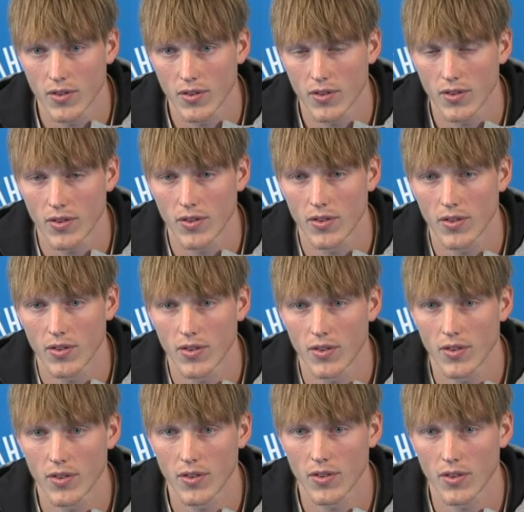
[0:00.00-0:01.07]
You're going to go back
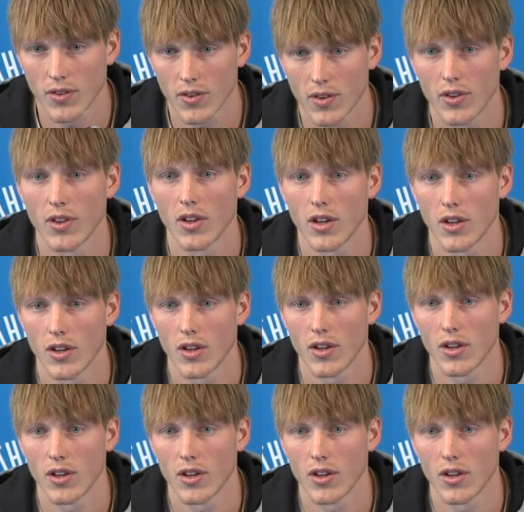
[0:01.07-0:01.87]
to Oregon, or what's that going